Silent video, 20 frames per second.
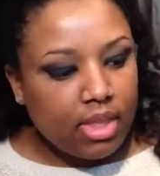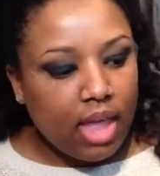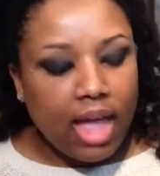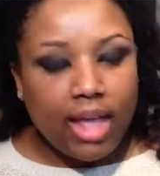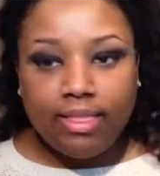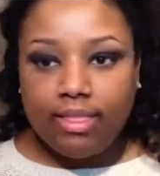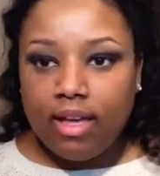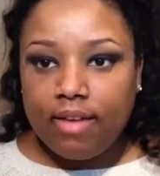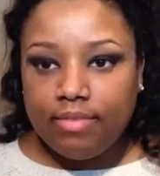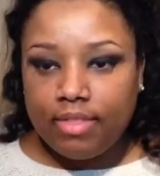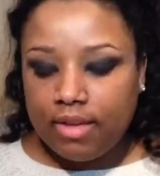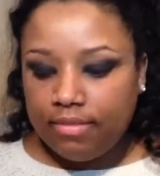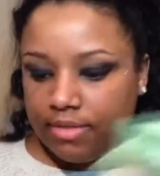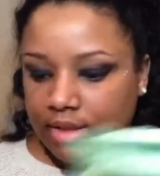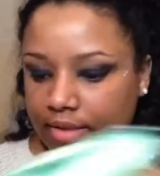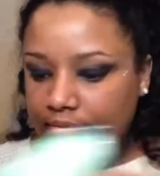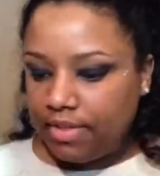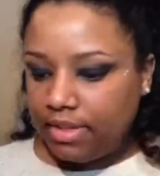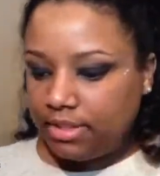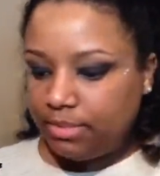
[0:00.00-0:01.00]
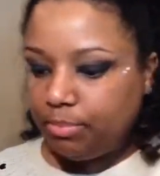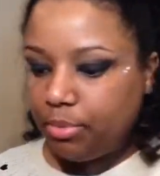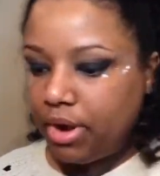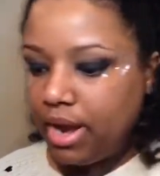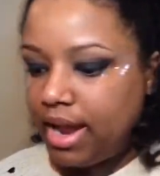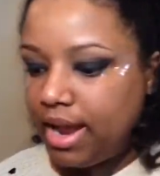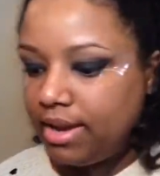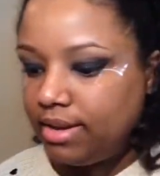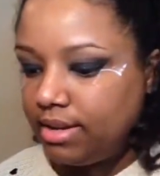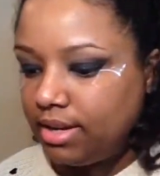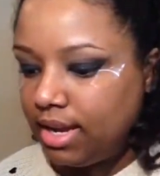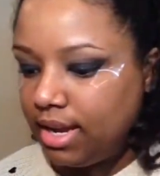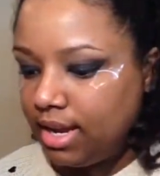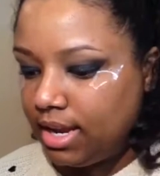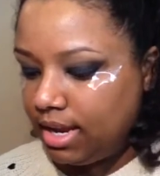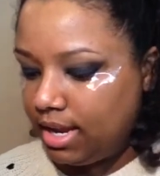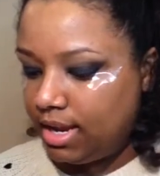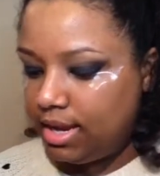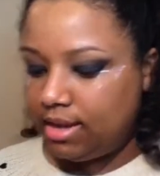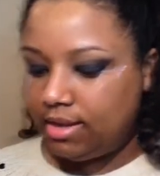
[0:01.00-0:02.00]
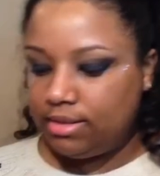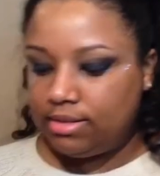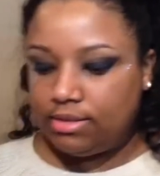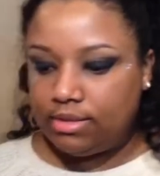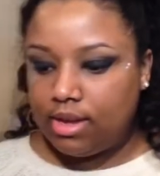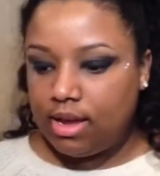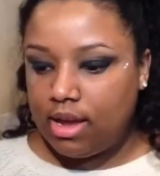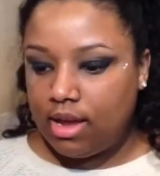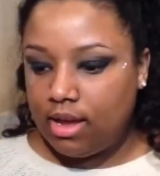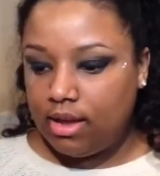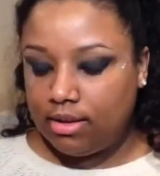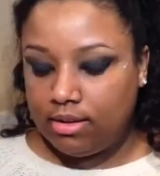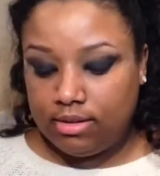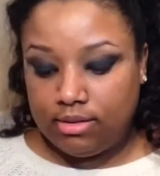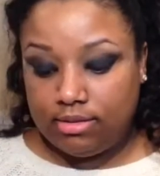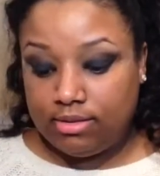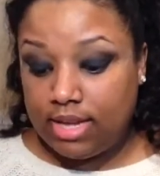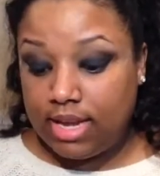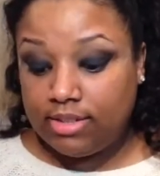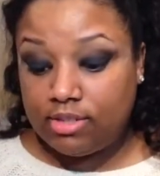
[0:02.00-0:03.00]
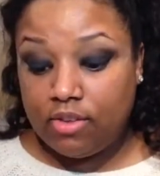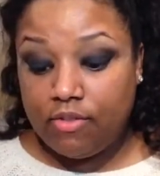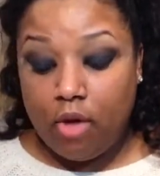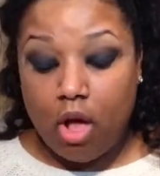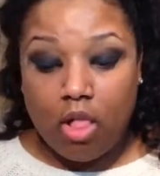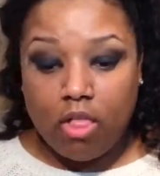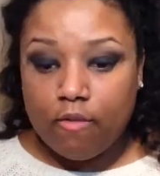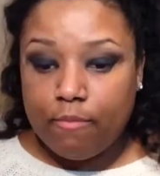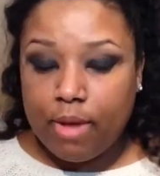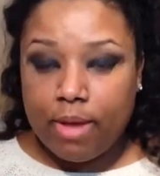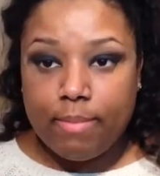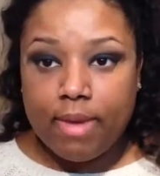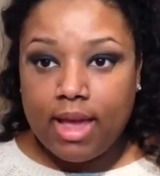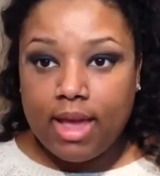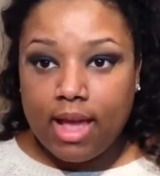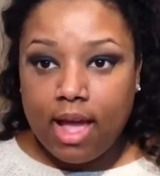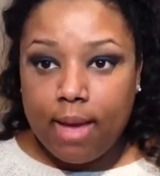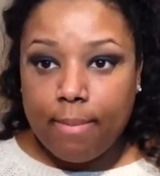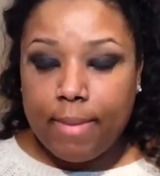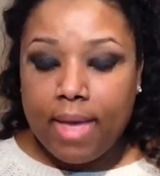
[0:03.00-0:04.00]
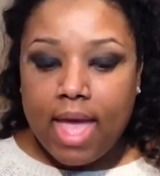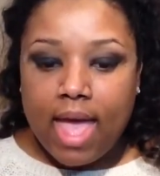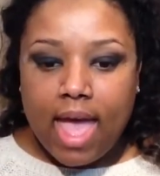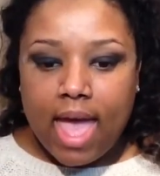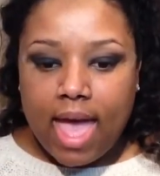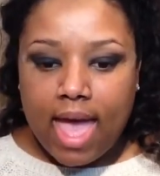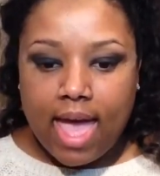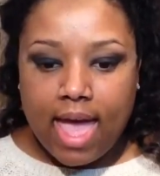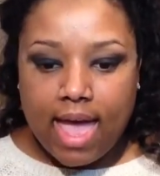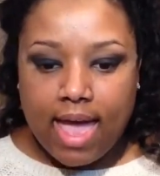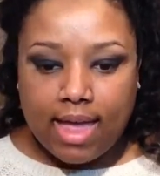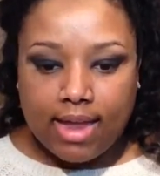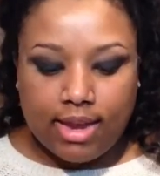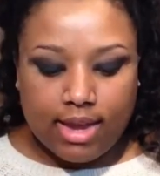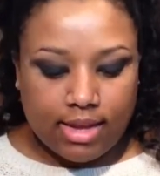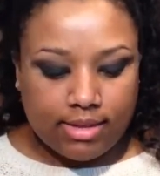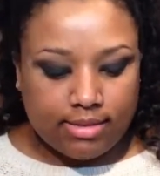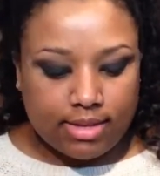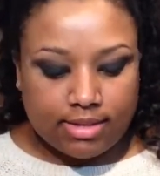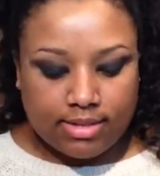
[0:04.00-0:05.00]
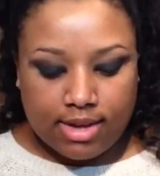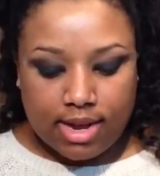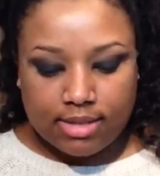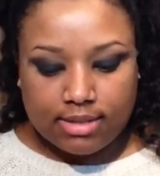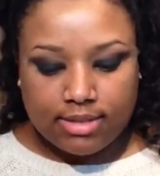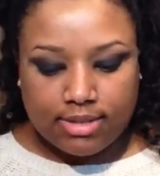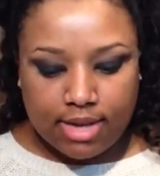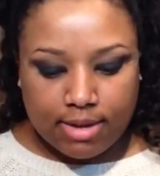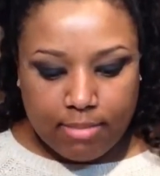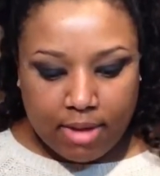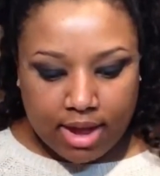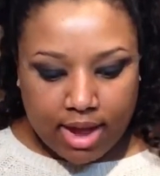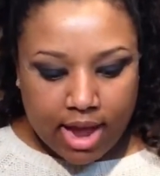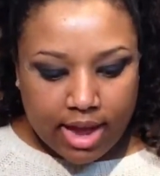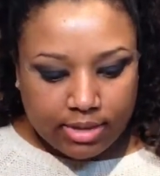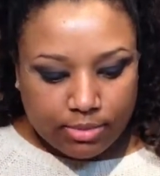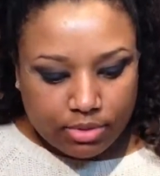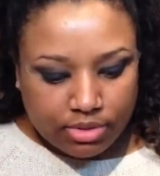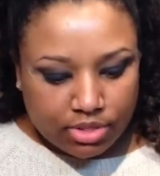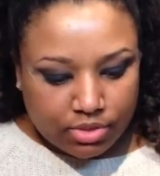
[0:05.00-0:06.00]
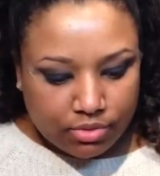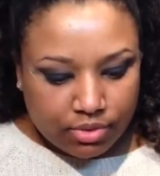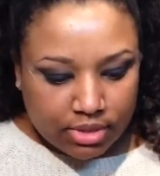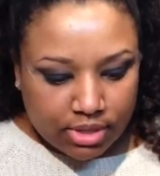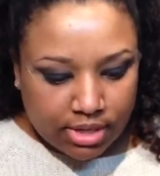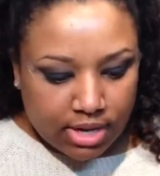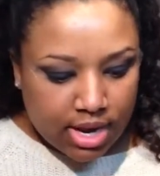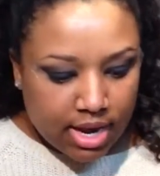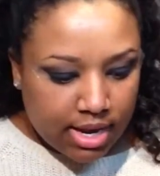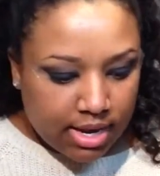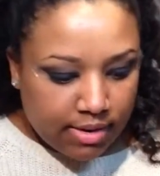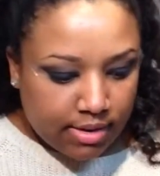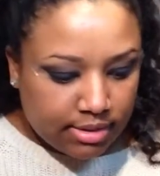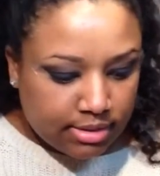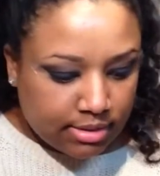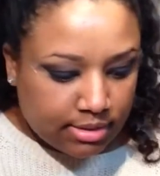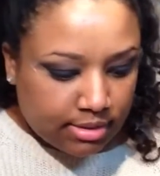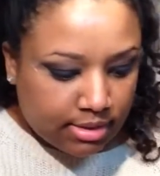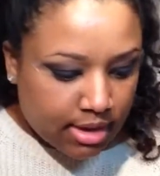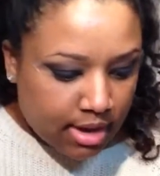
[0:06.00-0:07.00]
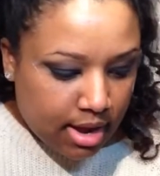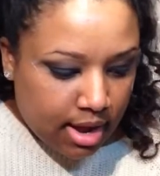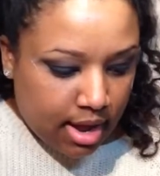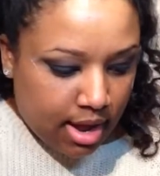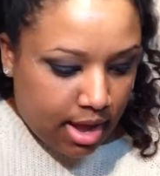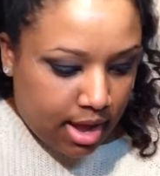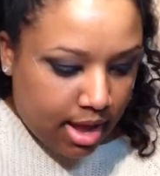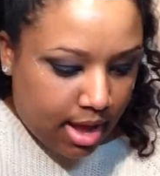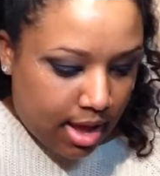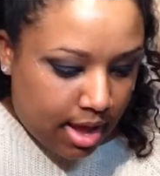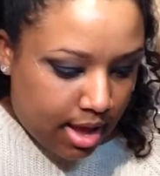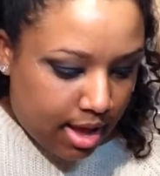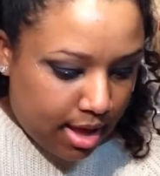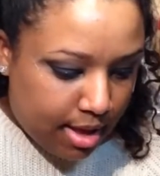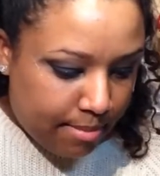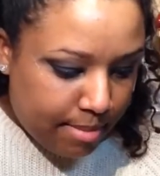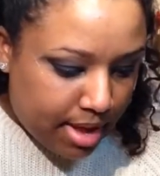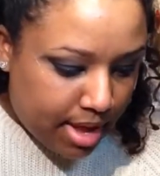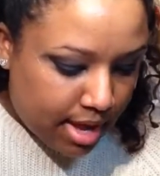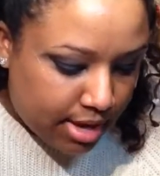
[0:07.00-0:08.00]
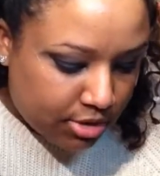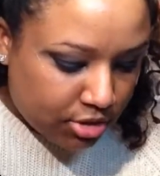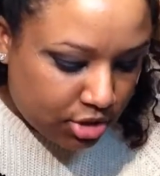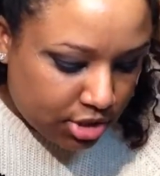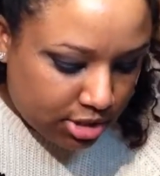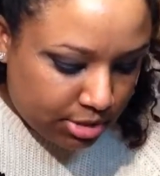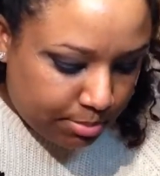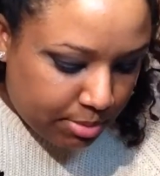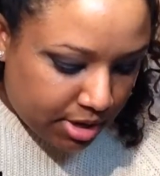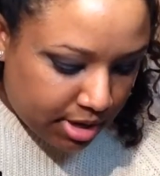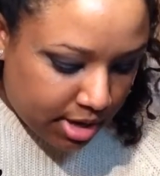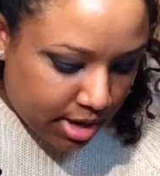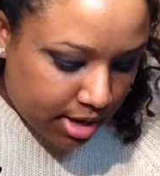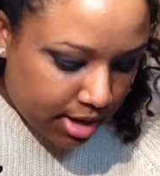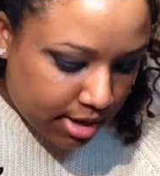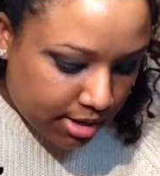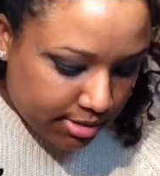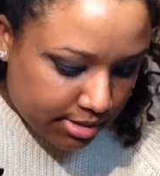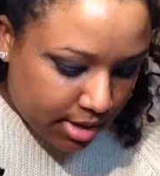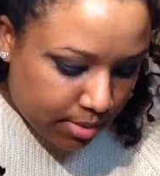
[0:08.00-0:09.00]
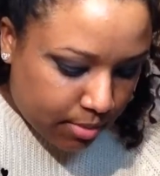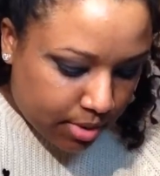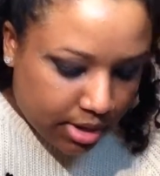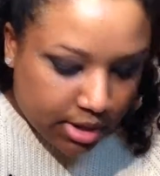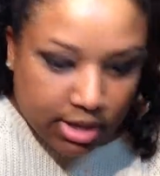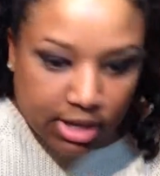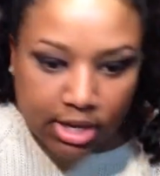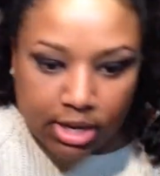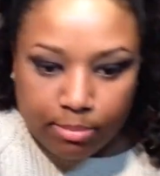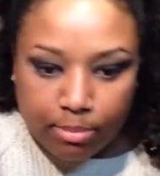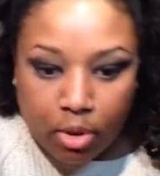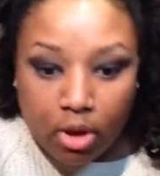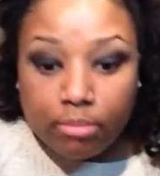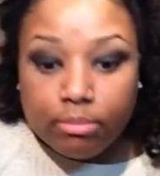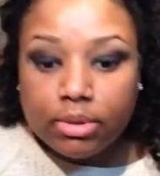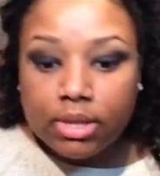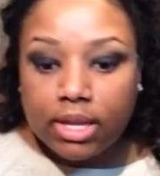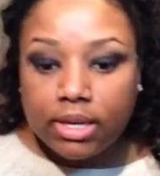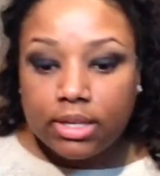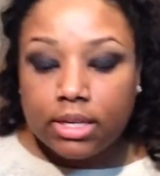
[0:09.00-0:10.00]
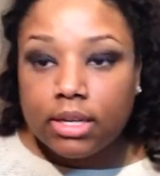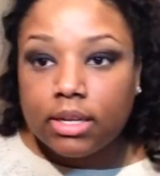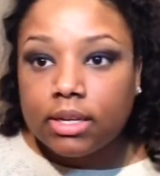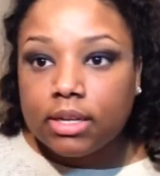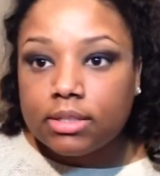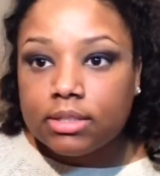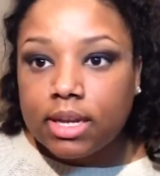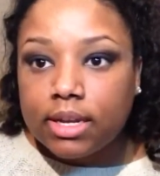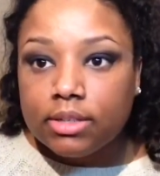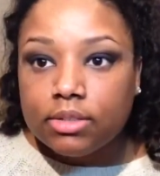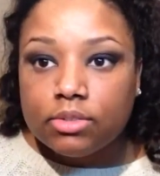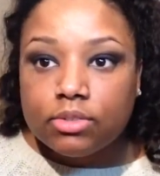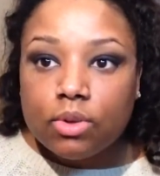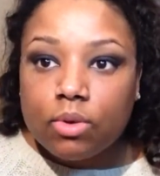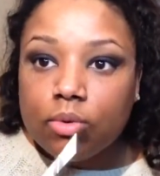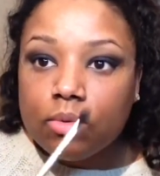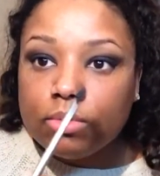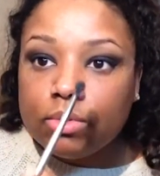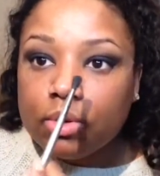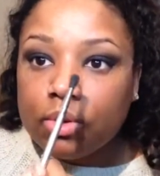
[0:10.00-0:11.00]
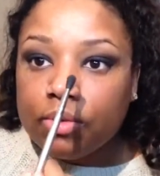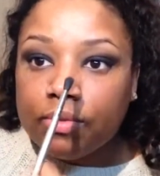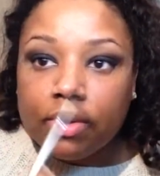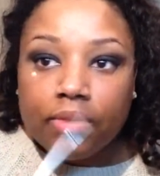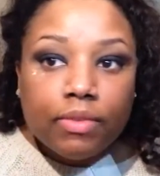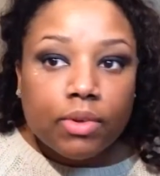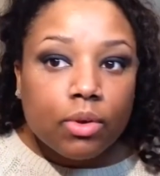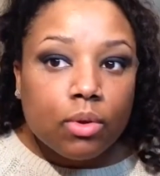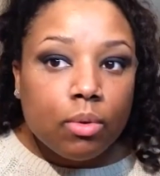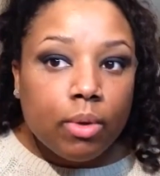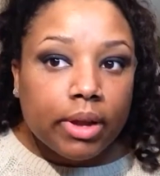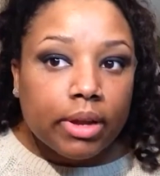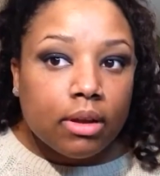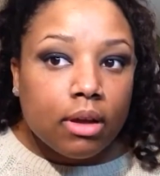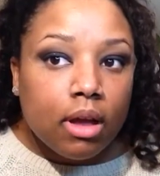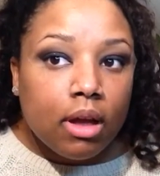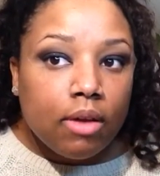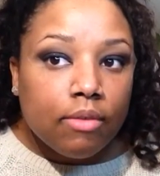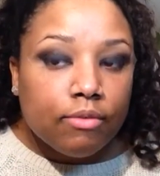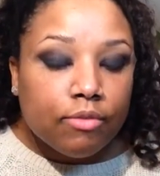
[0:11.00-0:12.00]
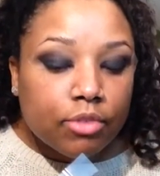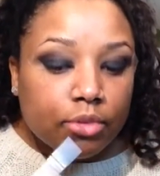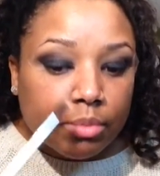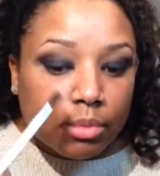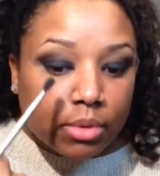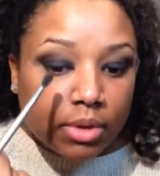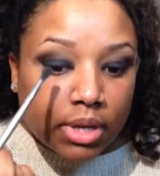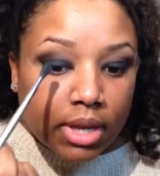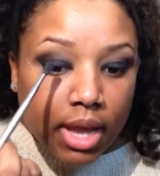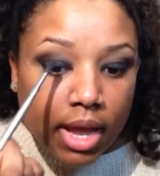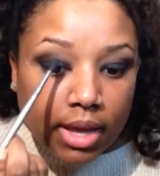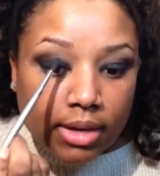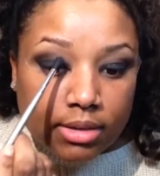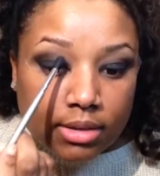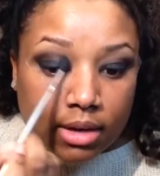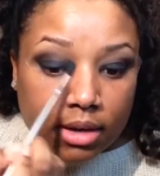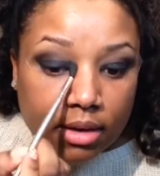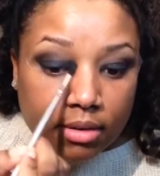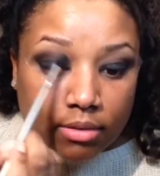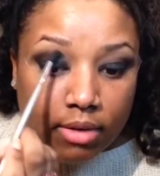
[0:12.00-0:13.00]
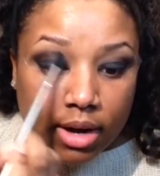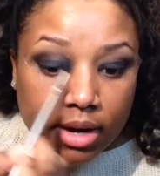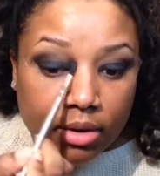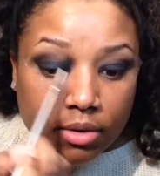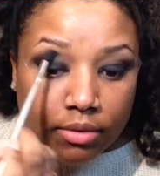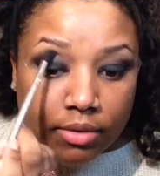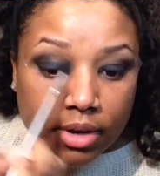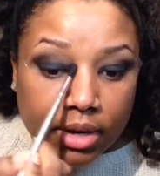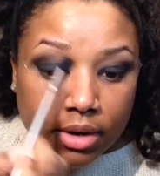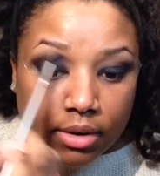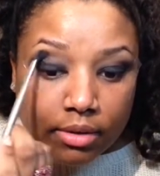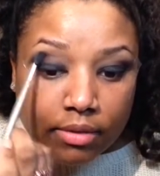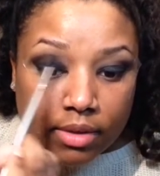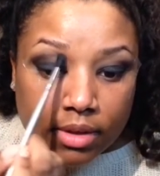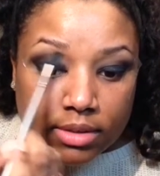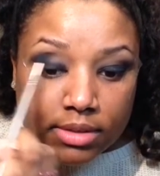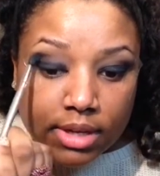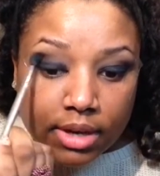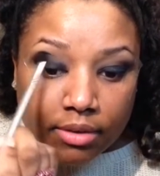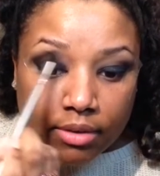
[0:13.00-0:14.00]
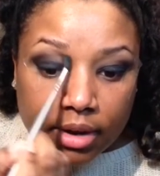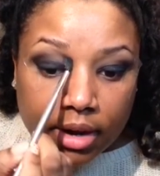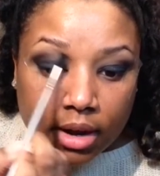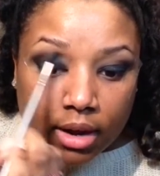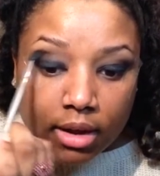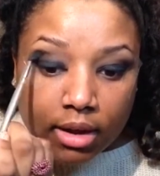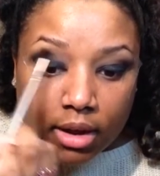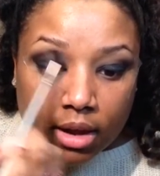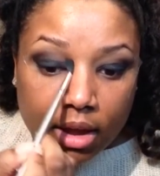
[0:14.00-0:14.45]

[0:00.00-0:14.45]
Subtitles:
I love this brand. It is takes off all of my makeup and it does not sting my eyes, which is really nice. And just because I want to keep on blending, because I don't know if I feel quite comfortable yet right over here in this area,